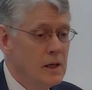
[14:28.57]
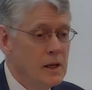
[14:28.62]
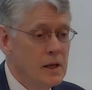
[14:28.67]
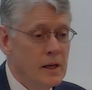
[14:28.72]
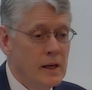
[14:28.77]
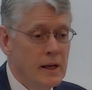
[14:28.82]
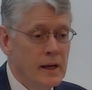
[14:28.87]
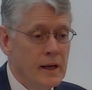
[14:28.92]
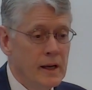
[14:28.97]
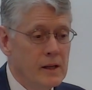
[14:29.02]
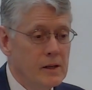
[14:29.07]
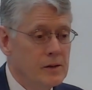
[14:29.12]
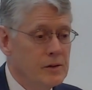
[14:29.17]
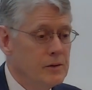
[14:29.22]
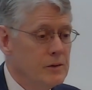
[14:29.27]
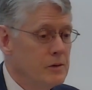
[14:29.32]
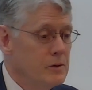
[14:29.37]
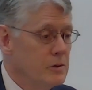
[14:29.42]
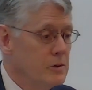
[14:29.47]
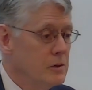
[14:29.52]
and
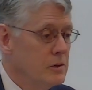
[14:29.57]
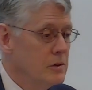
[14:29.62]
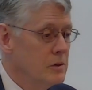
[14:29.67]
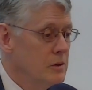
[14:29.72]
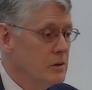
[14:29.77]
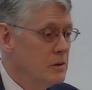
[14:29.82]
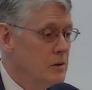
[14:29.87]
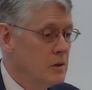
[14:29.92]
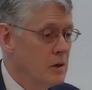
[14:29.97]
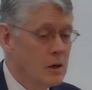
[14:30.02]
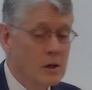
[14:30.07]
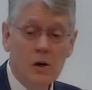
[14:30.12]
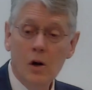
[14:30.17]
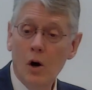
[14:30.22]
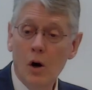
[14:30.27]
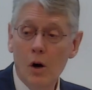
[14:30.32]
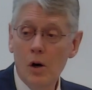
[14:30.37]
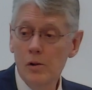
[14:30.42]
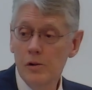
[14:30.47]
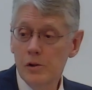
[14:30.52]
are
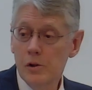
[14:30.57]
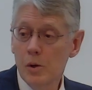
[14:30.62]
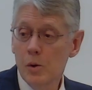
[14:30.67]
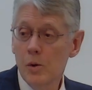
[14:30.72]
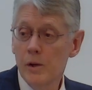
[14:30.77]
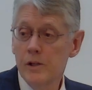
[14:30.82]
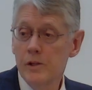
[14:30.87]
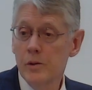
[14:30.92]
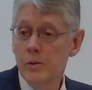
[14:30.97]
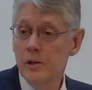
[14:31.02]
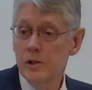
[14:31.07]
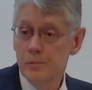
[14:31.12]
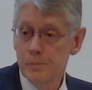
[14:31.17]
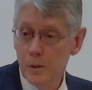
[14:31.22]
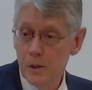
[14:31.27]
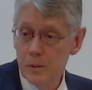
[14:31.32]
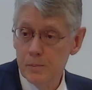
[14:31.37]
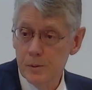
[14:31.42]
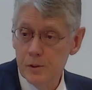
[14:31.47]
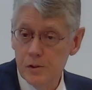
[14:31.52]
called according to his
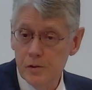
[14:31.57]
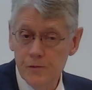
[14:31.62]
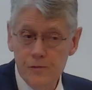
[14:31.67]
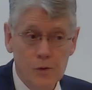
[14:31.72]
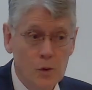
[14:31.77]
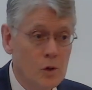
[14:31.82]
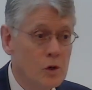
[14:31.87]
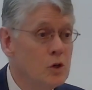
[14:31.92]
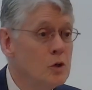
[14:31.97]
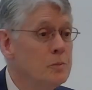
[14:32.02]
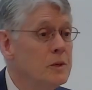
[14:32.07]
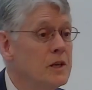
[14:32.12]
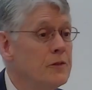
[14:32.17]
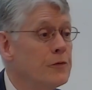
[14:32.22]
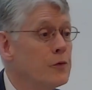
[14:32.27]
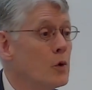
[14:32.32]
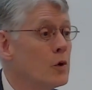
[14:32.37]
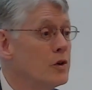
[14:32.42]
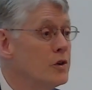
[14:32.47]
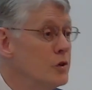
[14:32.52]
purpose, for whom he
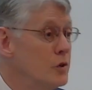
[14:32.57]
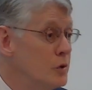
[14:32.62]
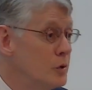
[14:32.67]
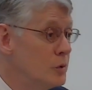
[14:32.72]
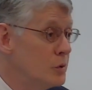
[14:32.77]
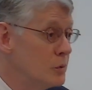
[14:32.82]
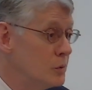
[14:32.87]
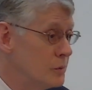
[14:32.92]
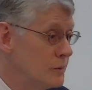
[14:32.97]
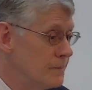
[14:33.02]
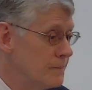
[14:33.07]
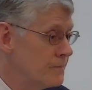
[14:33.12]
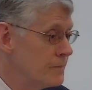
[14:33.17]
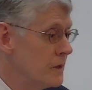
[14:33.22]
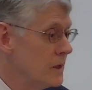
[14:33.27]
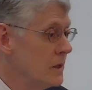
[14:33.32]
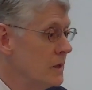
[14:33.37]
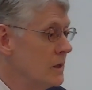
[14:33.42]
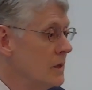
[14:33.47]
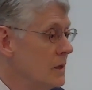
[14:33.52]
foreknew.
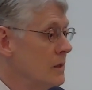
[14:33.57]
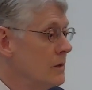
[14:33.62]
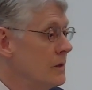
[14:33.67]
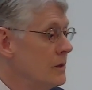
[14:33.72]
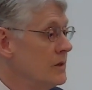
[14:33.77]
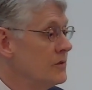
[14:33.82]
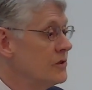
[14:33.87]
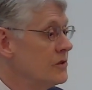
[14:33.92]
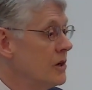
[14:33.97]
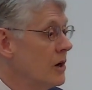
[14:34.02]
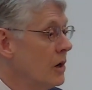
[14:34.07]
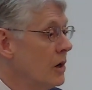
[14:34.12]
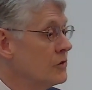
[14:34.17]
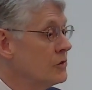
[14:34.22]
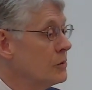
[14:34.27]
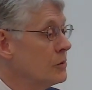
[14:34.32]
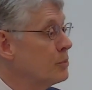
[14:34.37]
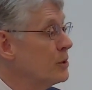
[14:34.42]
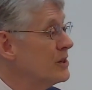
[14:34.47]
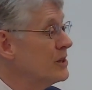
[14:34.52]
These he also
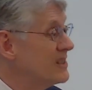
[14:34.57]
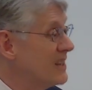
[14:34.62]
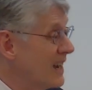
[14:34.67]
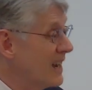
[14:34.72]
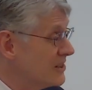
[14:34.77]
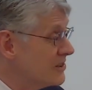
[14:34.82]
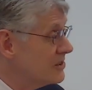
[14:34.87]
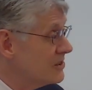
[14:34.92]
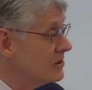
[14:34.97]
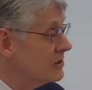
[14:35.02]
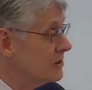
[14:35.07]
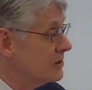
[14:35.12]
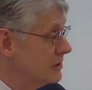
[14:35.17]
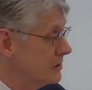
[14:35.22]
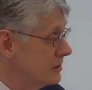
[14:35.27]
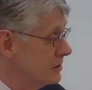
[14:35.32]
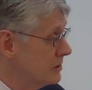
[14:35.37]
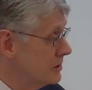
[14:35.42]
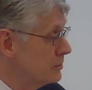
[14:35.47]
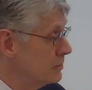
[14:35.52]
predestined
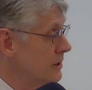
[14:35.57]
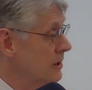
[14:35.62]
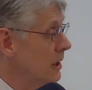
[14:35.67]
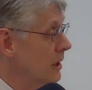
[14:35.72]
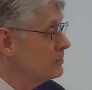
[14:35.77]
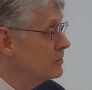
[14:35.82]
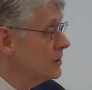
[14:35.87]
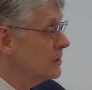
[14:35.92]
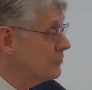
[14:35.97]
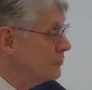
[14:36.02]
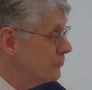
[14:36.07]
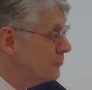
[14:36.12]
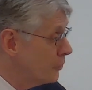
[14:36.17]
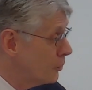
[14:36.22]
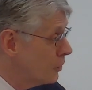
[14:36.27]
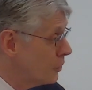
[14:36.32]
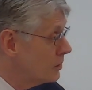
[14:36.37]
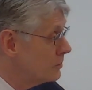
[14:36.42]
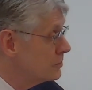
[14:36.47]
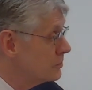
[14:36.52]
to become
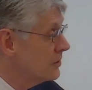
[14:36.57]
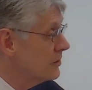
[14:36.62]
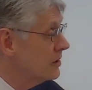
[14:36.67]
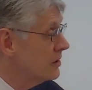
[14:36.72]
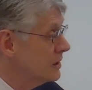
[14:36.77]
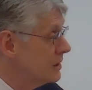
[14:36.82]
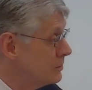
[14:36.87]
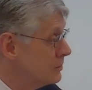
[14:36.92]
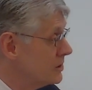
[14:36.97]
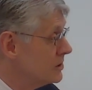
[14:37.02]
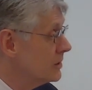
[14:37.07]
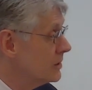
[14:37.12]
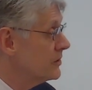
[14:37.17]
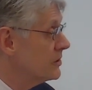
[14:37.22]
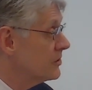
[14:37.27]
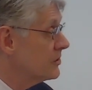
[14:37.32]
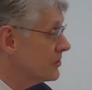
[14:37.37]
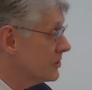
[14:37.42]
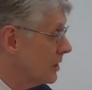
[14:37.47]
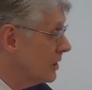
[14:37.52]
conformed to the image of his
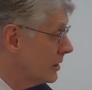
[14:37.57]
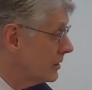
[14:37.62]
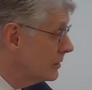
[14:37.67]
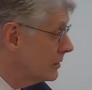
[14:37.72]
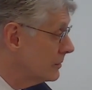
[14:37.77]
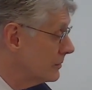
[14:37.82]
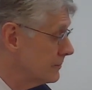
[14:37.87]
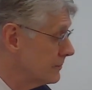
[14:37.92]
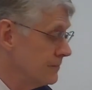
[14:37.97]
Son